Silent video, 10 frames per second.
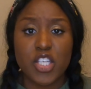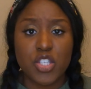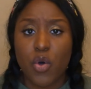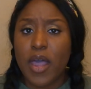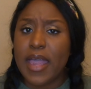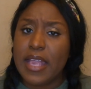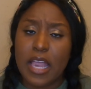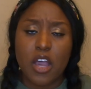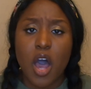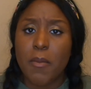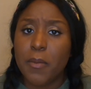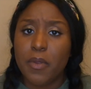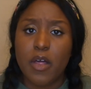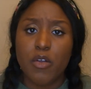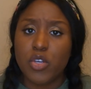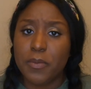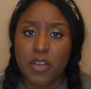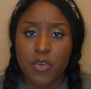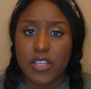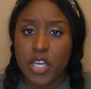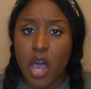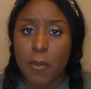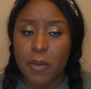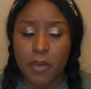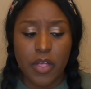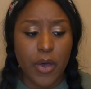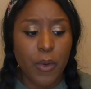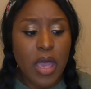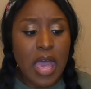just go ahead and comment below. Don't be afraid to comment below.